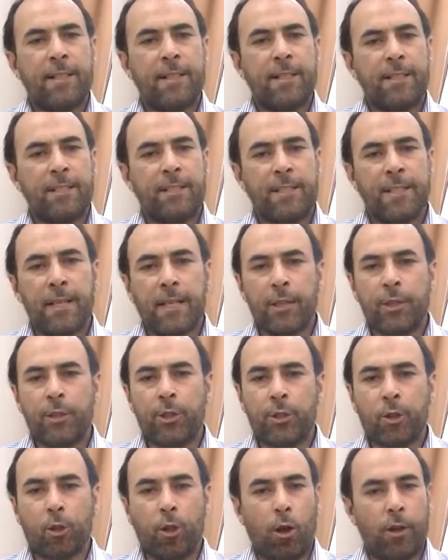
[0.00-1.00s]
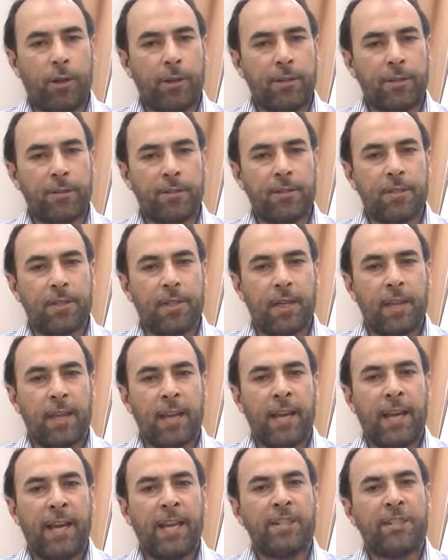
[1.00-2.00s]
Research scholars
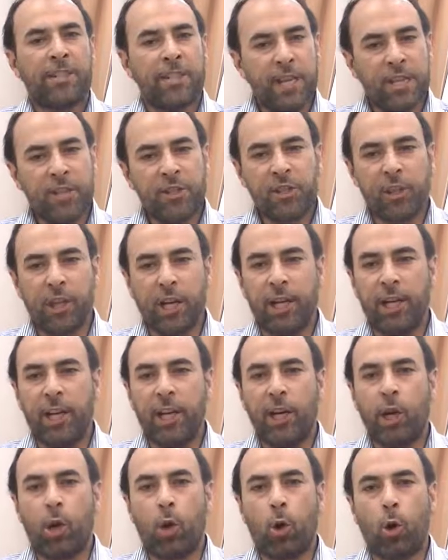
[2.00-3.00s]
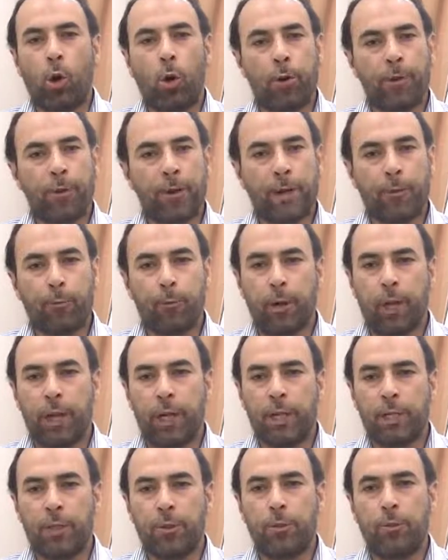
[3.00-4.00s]
essentially are
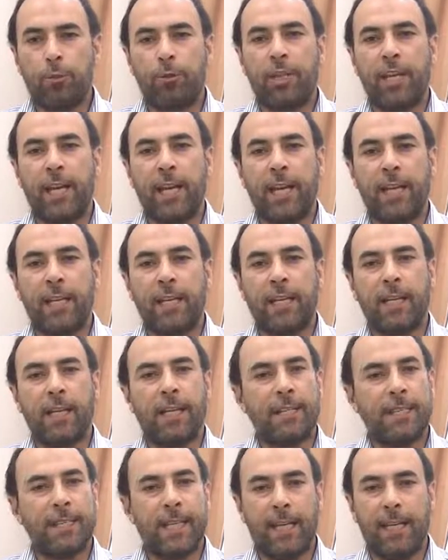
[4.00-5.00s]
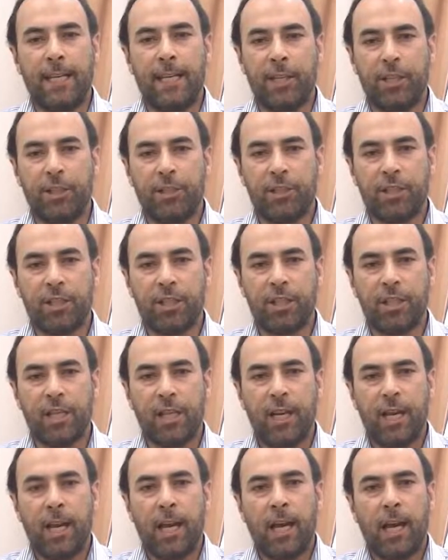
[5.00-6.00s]
required to take the lead.
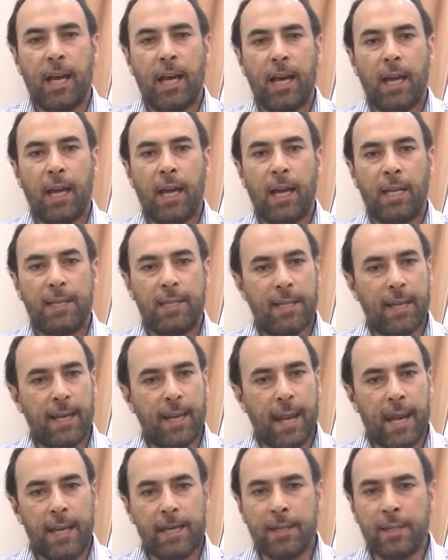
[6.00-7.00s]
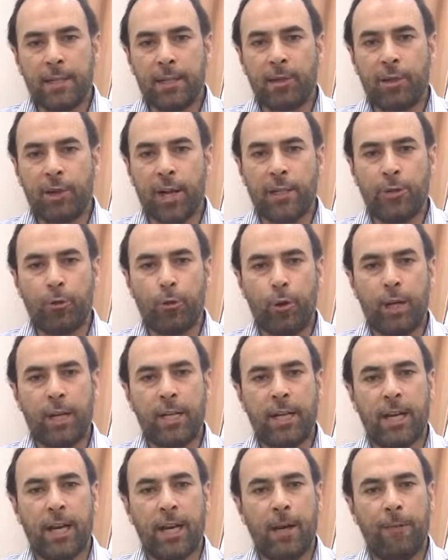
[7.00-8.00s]
At the
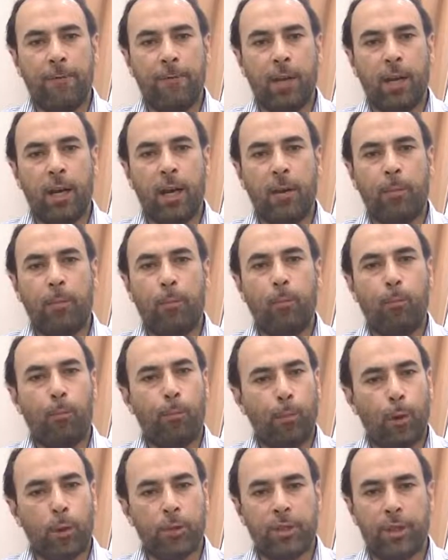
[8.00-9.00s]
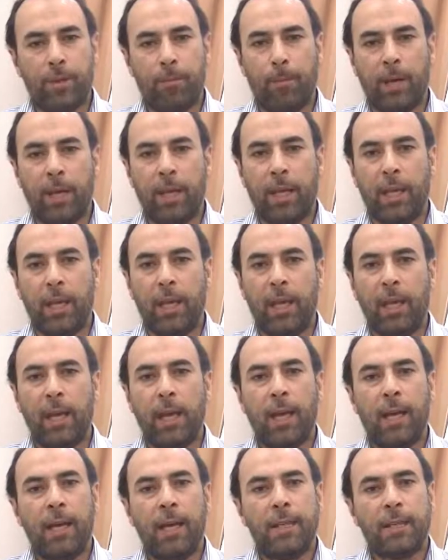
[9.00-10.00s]
undergraduate level, possibly
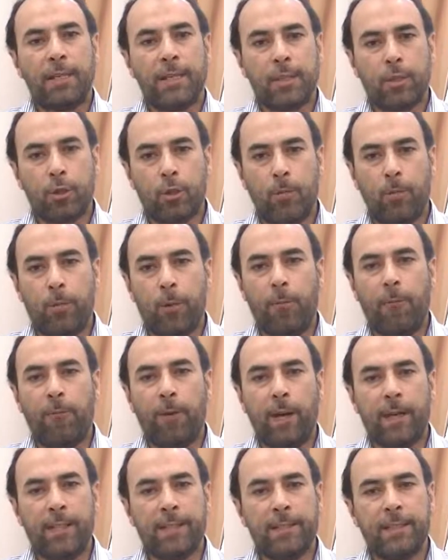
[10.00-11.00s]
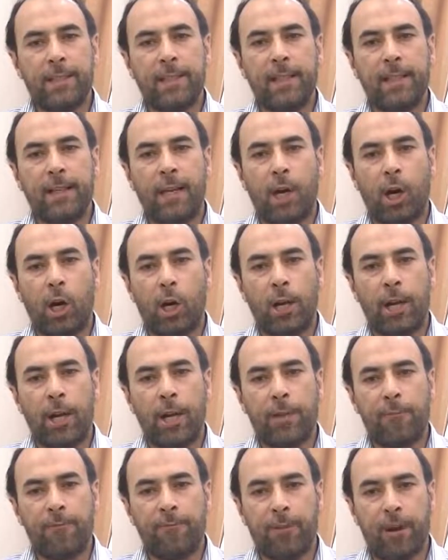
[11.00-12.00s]
the supervisor or
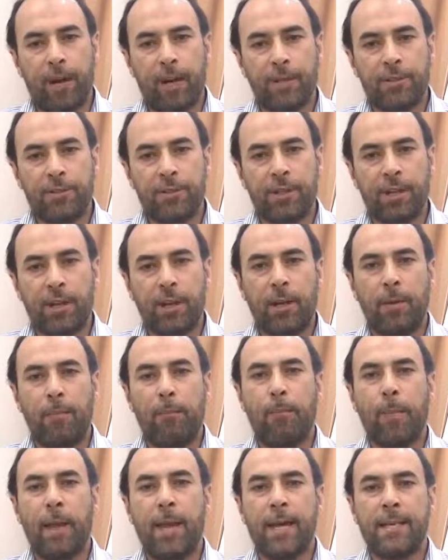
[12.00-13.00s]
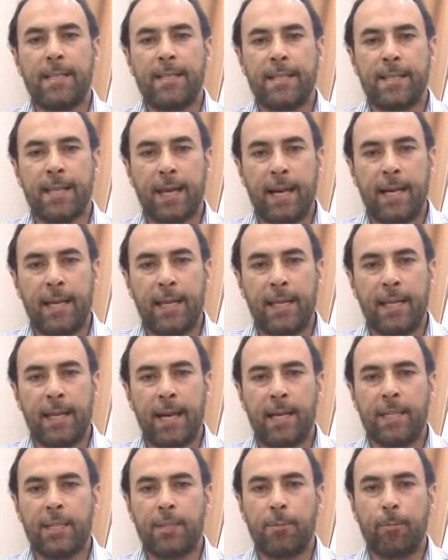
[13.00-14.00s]
advisor may assign
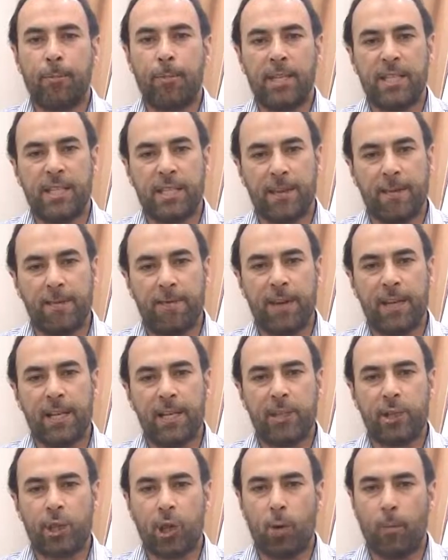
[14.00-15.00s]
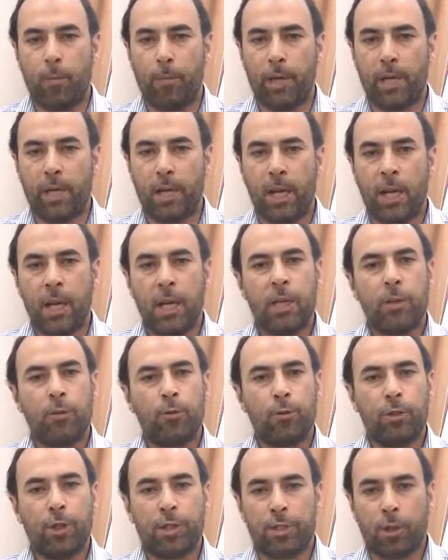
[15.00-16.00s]
a specific topic
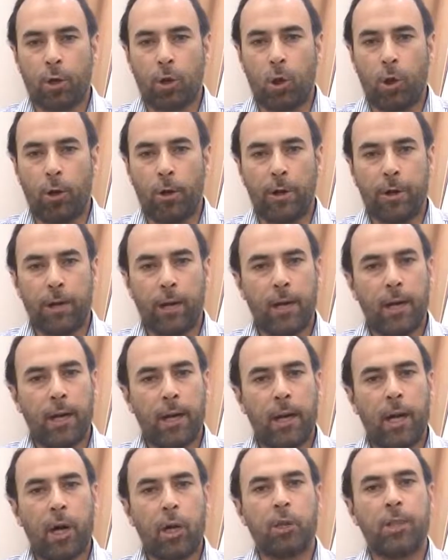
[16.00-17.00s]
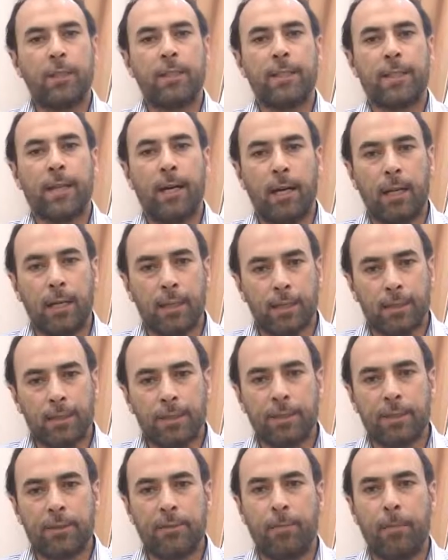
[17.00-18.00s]
to the scholar or the
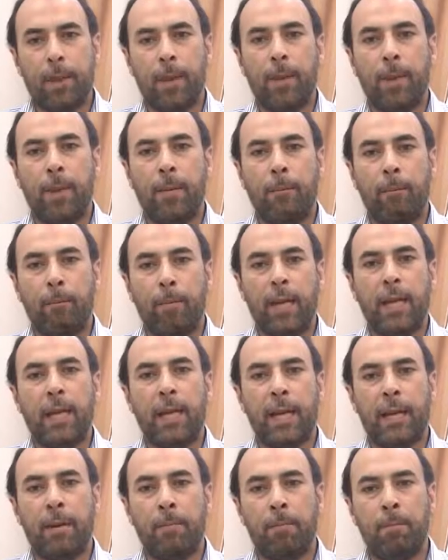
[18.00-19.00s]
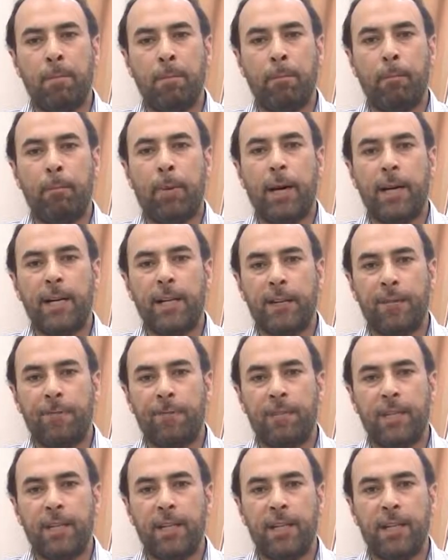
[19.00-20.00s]
scholars may become part
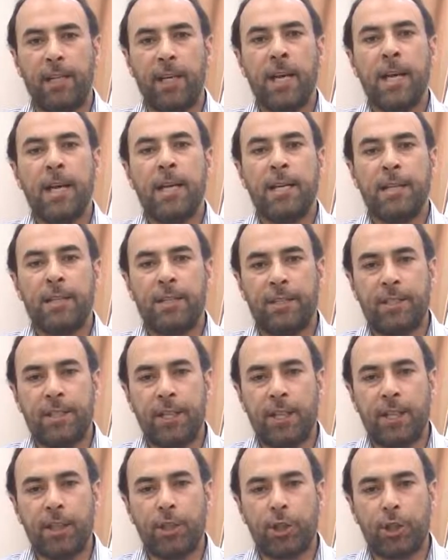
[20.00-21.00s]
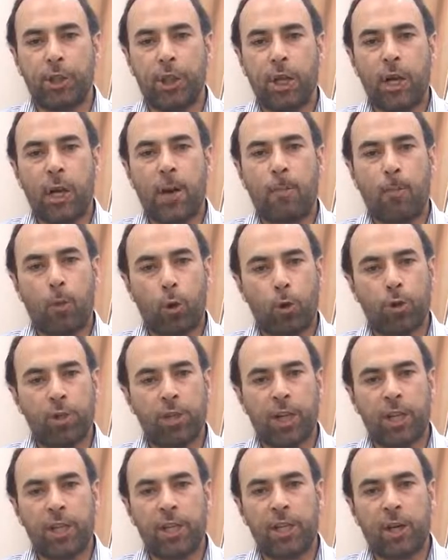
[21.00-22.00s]
of the research
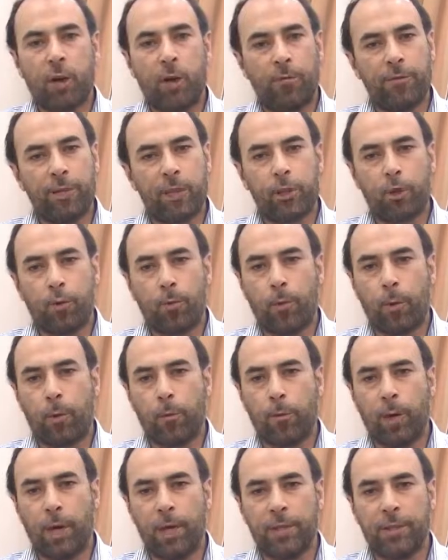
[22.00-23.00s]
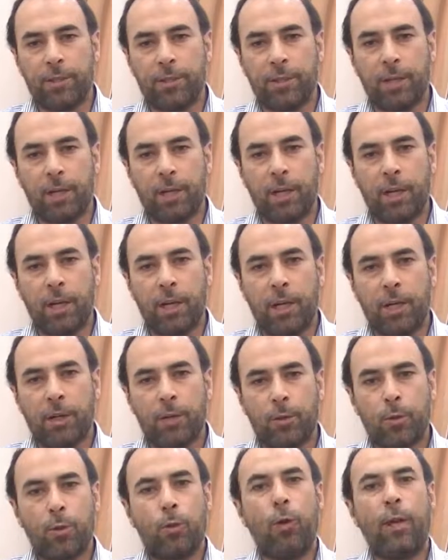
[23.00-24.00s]
project of the supervisor.
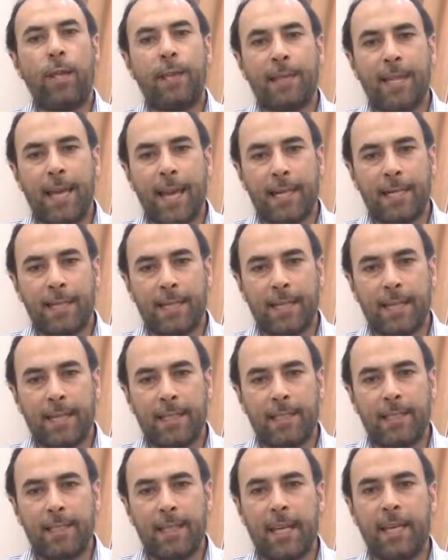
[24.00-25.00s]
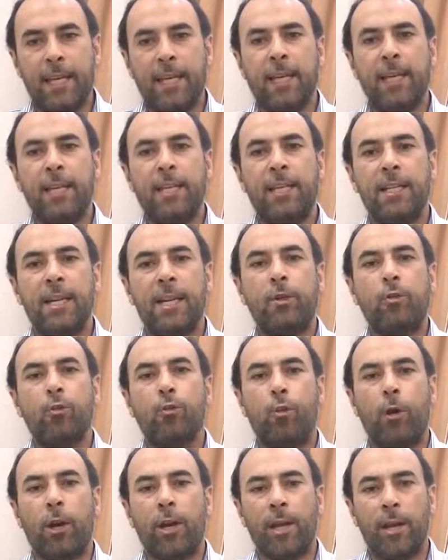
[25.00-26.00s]
So in that case, they need not
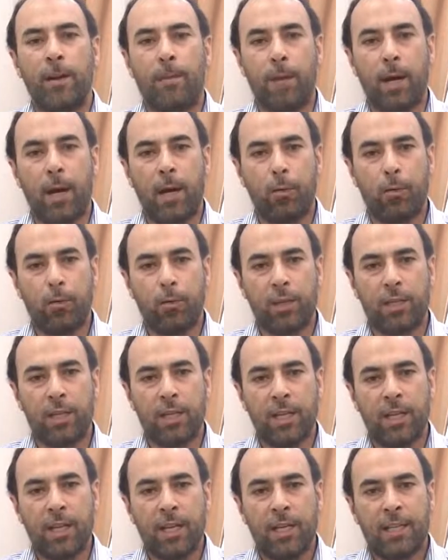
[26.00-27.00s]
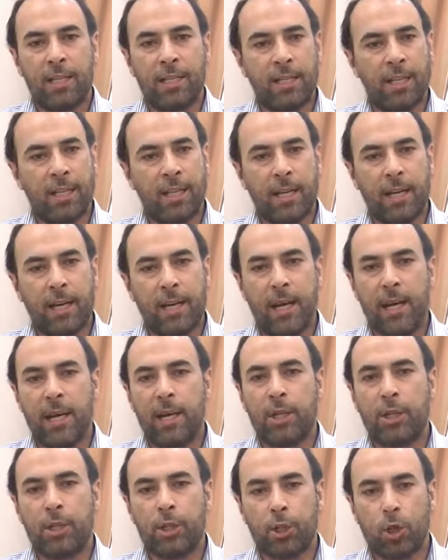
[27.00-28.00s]
worry about the
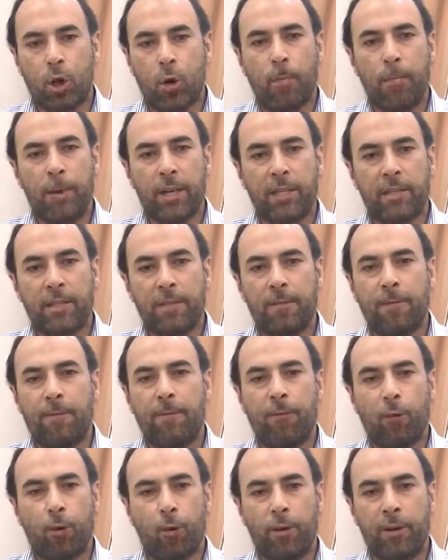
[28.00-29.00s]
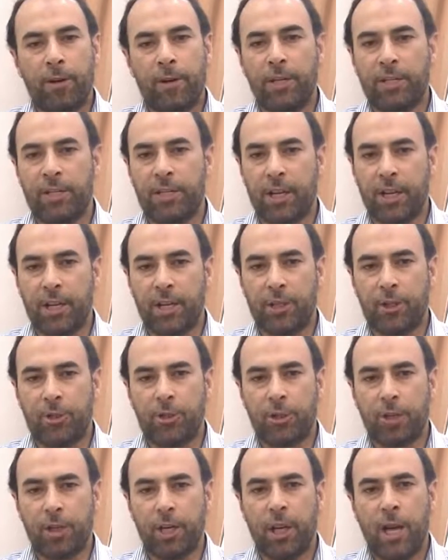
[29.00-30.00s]
topics for
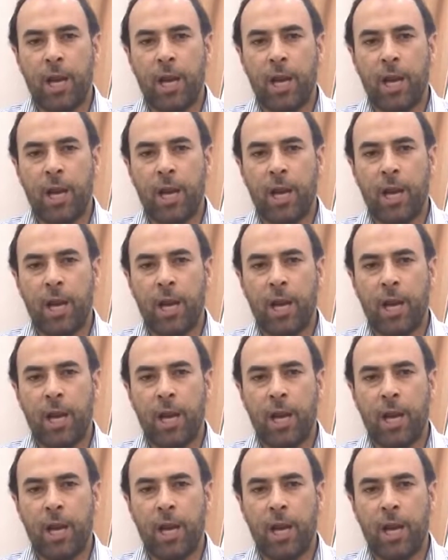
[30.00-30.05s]
research.